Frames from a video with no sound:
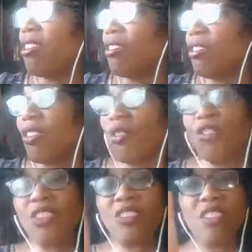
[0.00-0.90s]
So
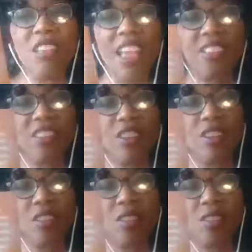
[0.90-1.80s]
she still has
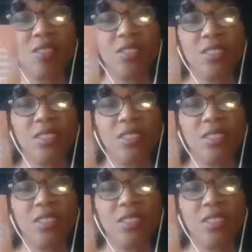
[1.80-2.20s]
curls,